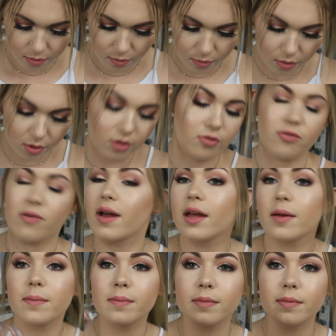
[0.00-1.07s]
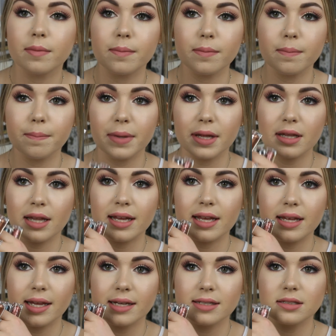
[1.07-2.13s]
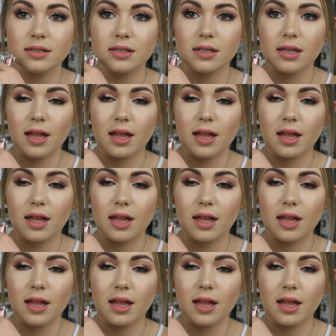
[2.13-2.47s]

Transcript: Walk of Fame, but like yes,